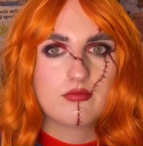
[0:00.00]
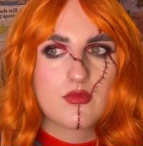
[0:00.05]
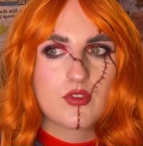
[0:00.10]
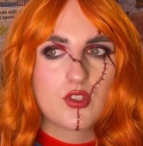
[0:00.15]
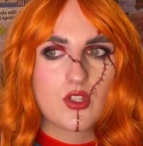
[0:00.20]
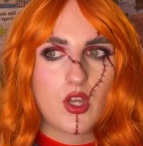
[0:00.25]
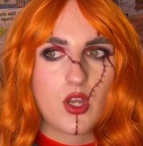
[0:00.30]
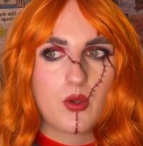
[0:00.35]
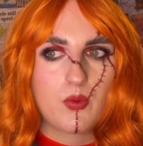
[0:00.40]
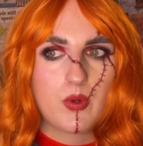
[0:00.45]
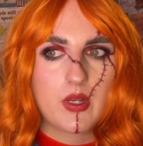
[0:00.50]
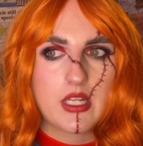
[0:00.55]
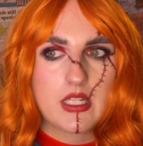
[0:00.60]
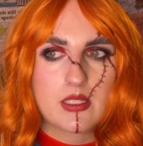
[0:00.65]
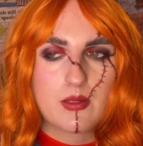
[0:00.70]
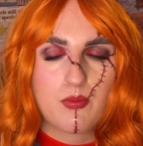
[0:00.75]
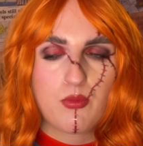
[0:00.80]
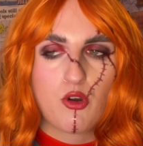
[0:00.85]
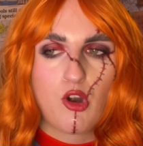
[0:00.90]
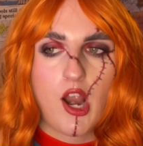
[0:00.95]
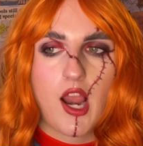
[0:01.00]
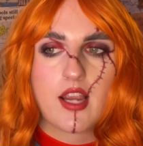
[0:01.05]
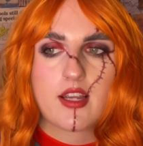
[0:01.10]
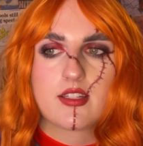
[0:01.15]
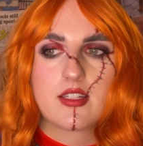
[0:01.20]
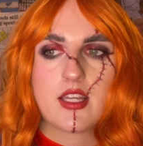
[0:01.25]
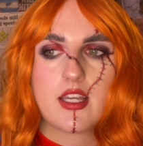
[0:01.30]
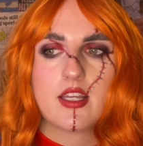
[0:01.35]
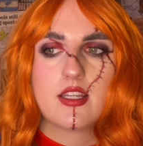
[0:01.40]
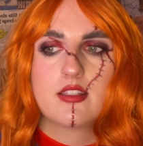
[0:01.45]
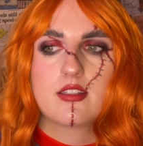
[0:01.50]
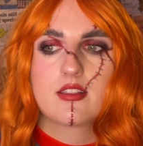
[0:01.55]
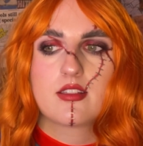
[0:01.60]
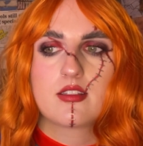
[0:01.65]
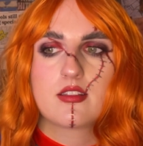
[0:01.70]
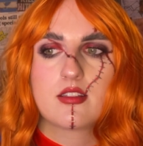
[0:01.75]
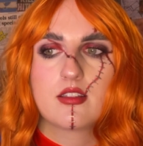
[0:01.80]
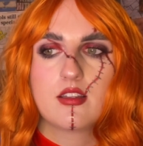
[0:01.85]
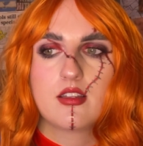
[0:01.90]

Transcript: So we need to practice